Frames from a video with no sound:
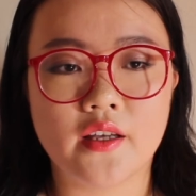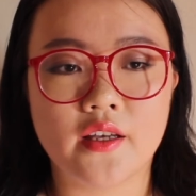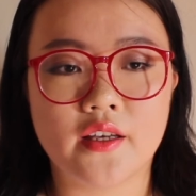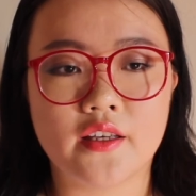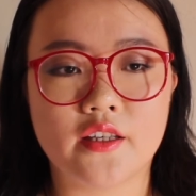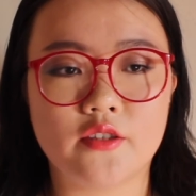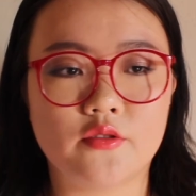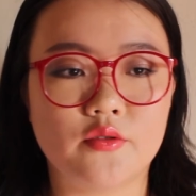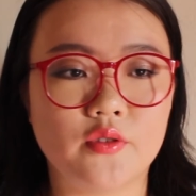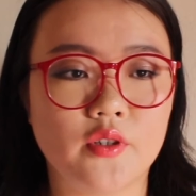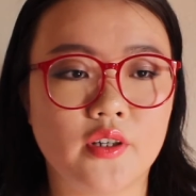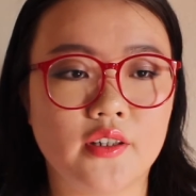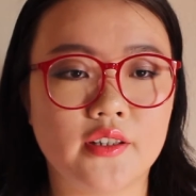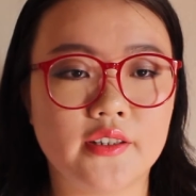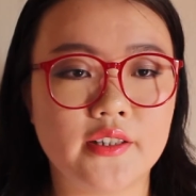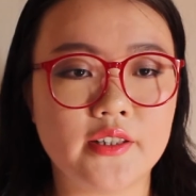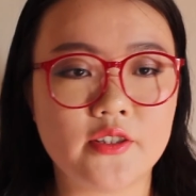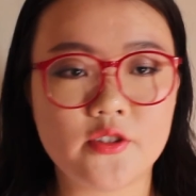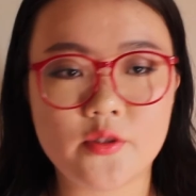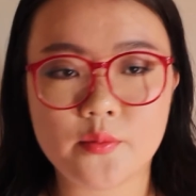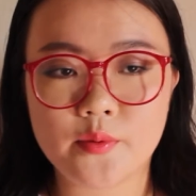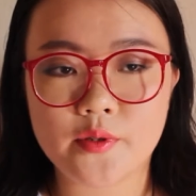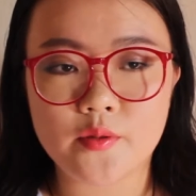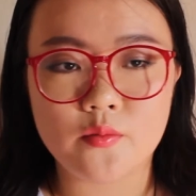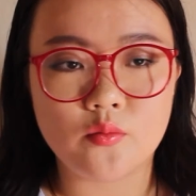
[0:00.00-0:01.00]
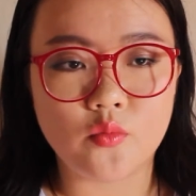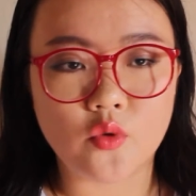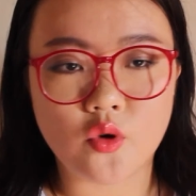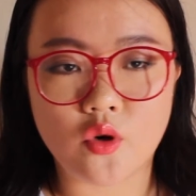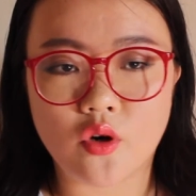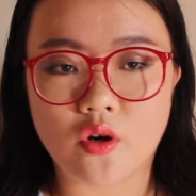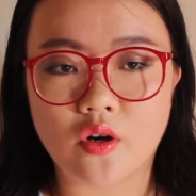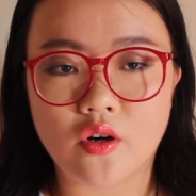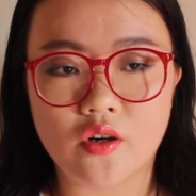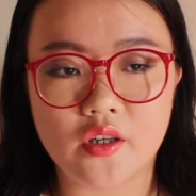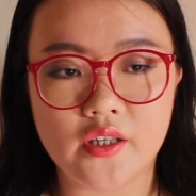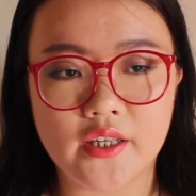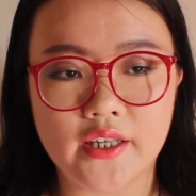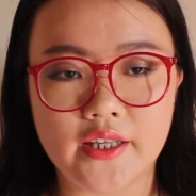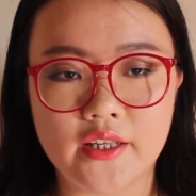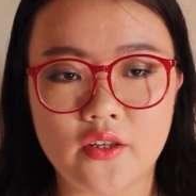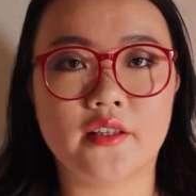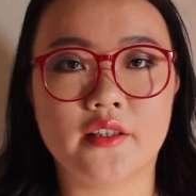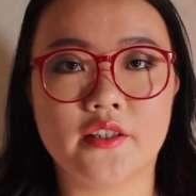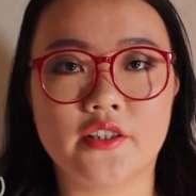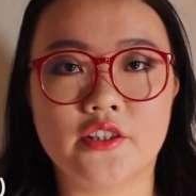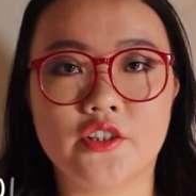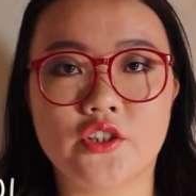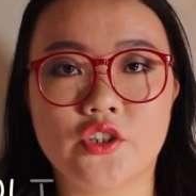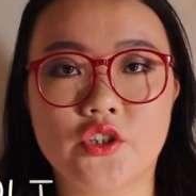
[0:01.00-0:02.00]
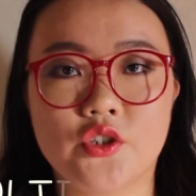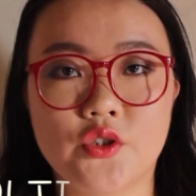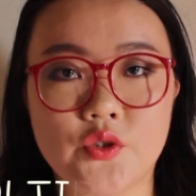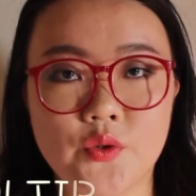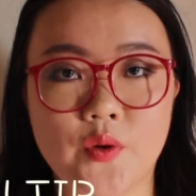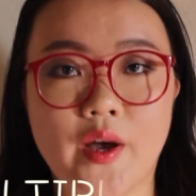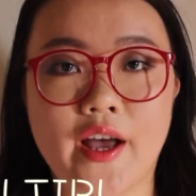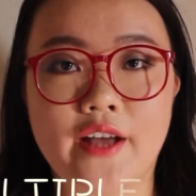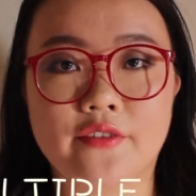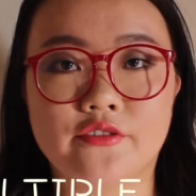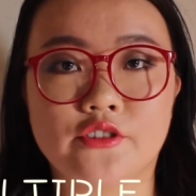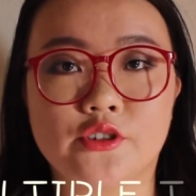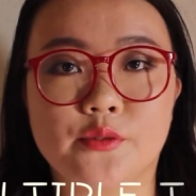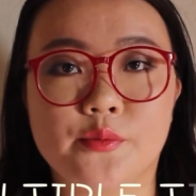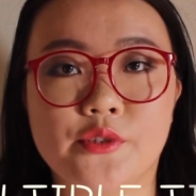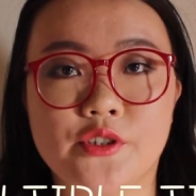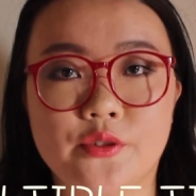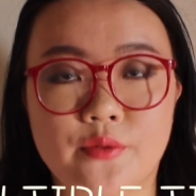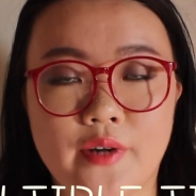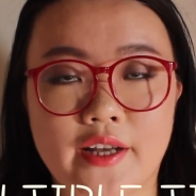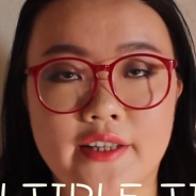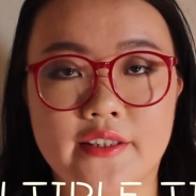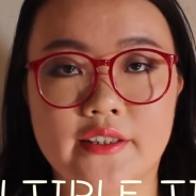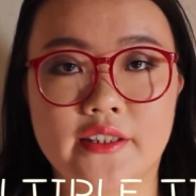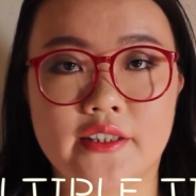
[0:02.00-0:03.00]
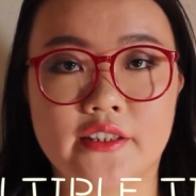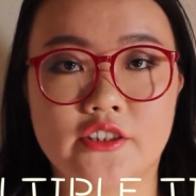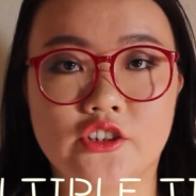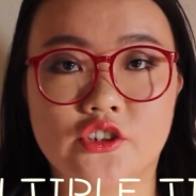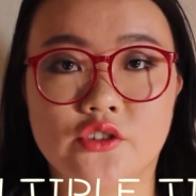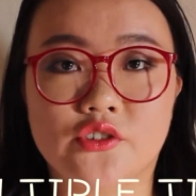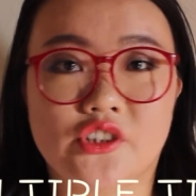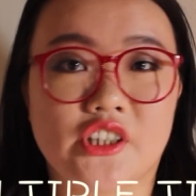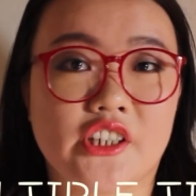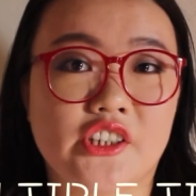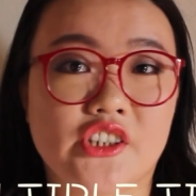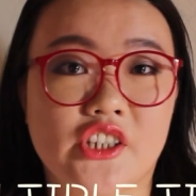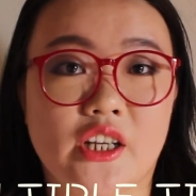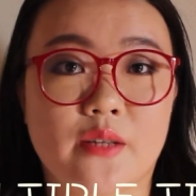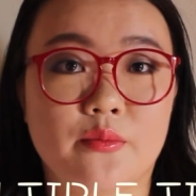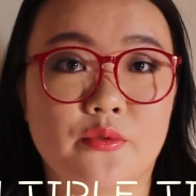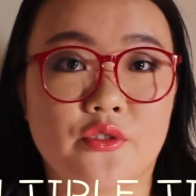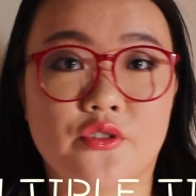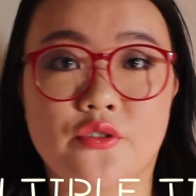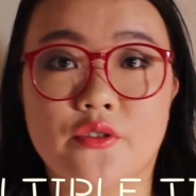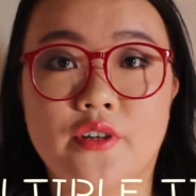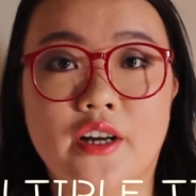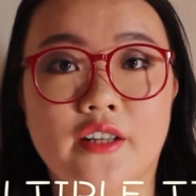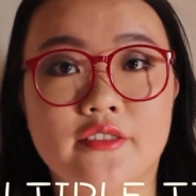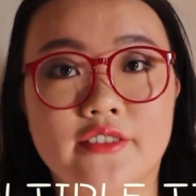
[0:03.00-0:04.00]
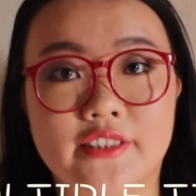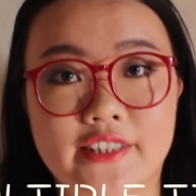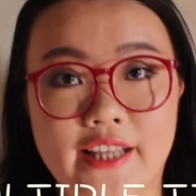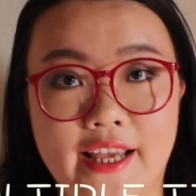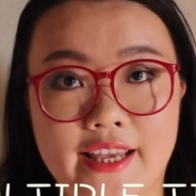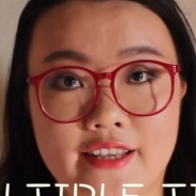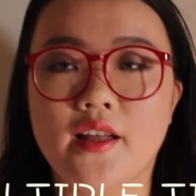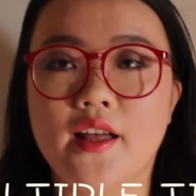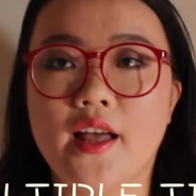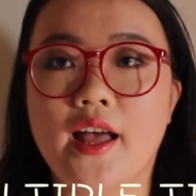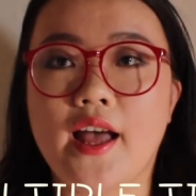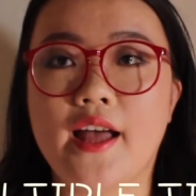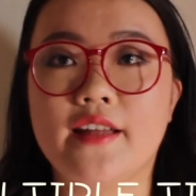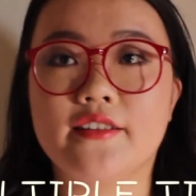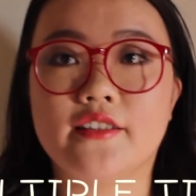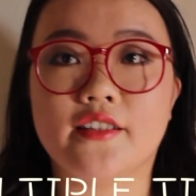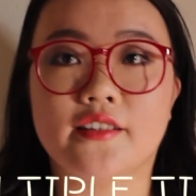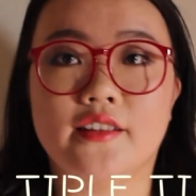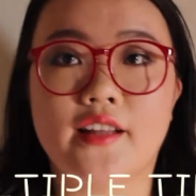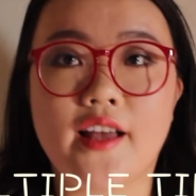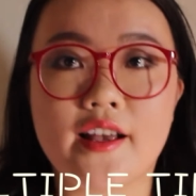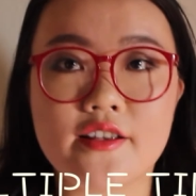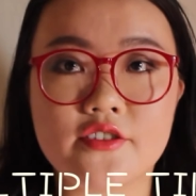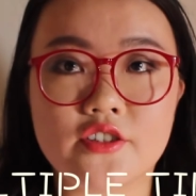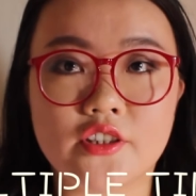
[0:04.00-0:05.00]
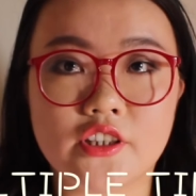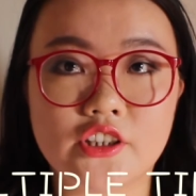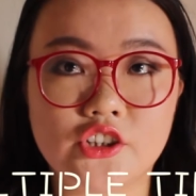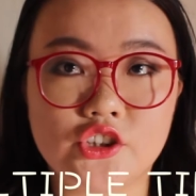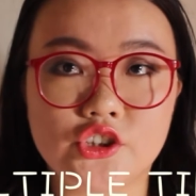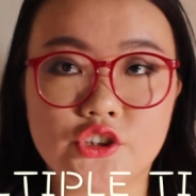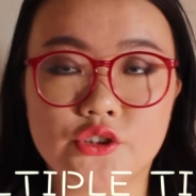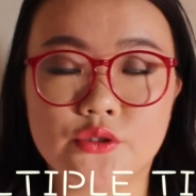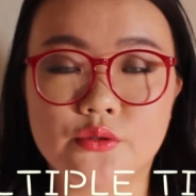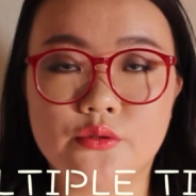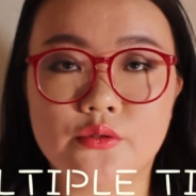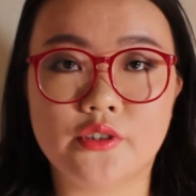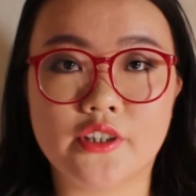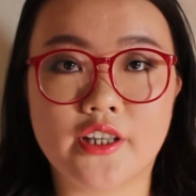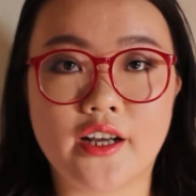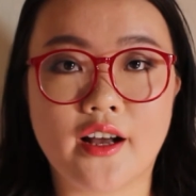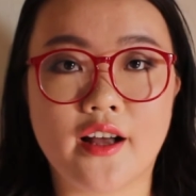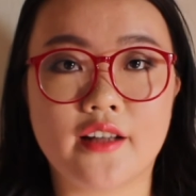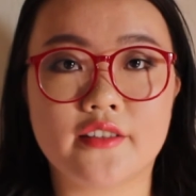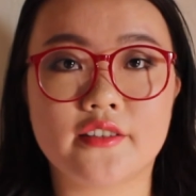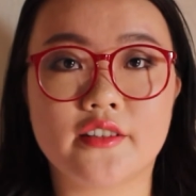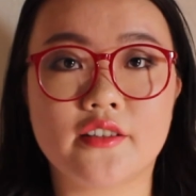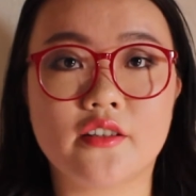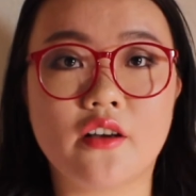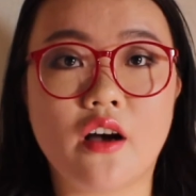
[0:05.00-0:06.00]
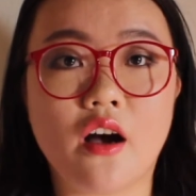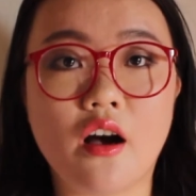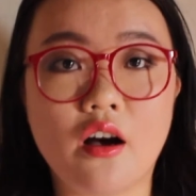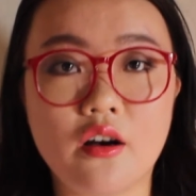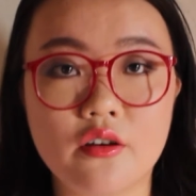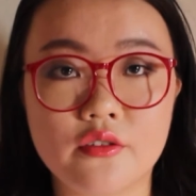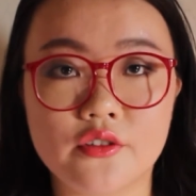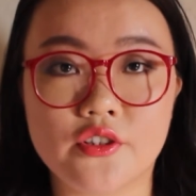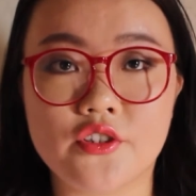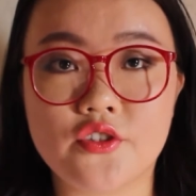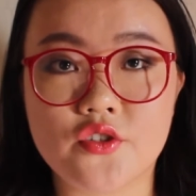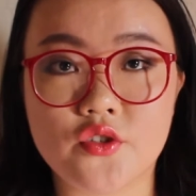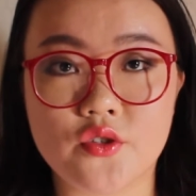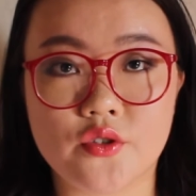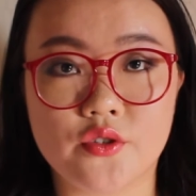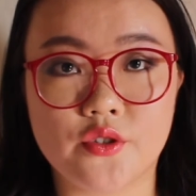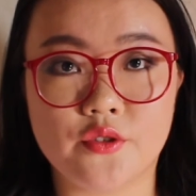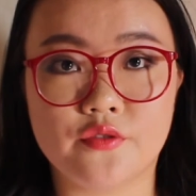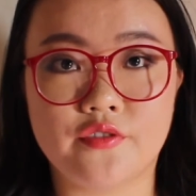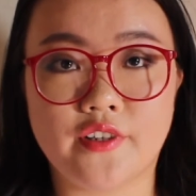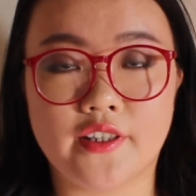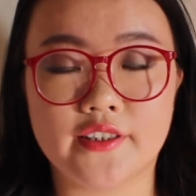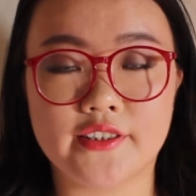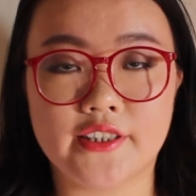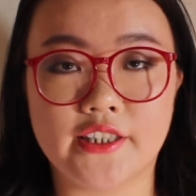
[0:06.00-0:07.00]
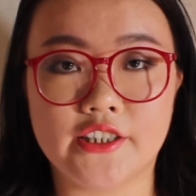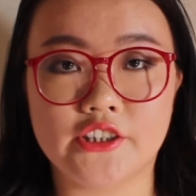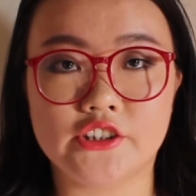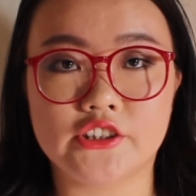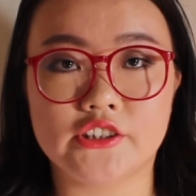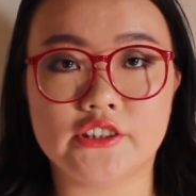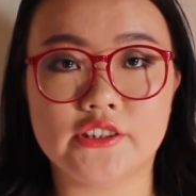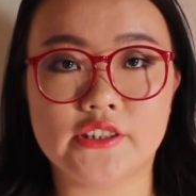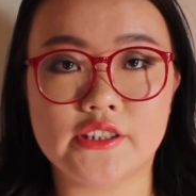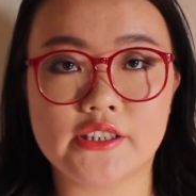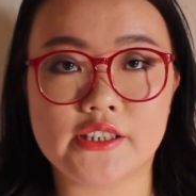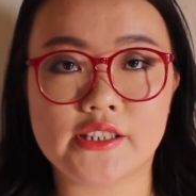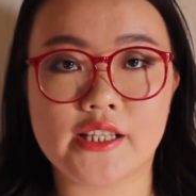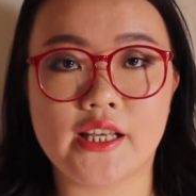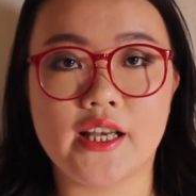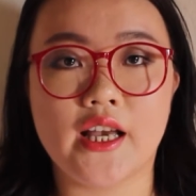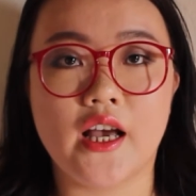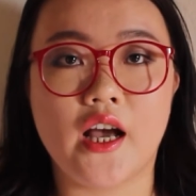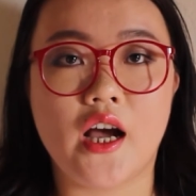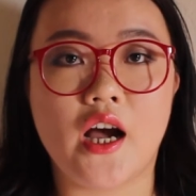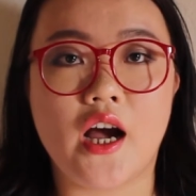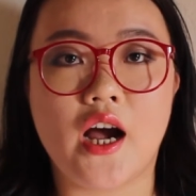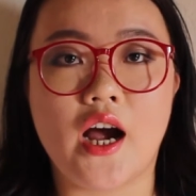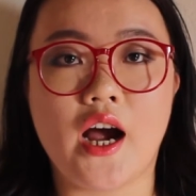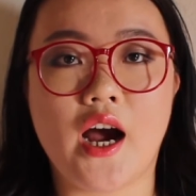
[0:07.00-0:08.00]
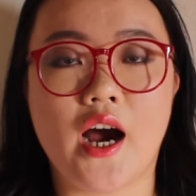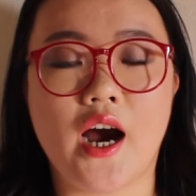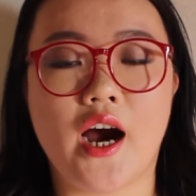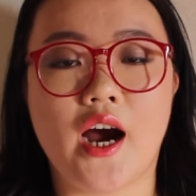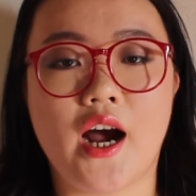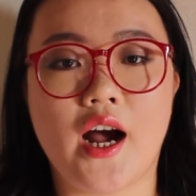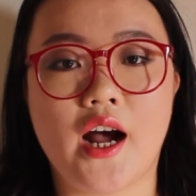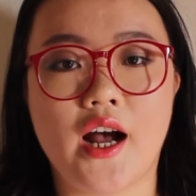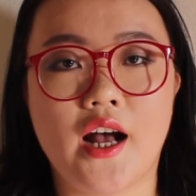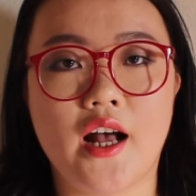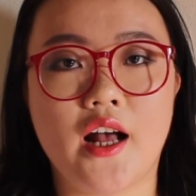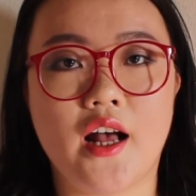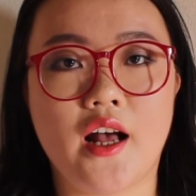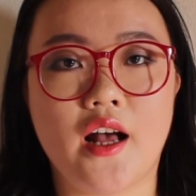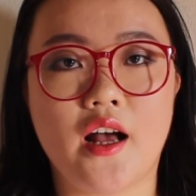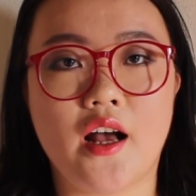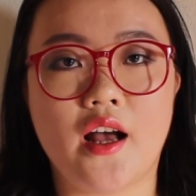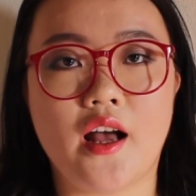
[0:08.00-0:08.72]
If you're a little bit more oily, you have to be ready to touch up throughout the day. And the last issue regarding all the SUQQU foundations are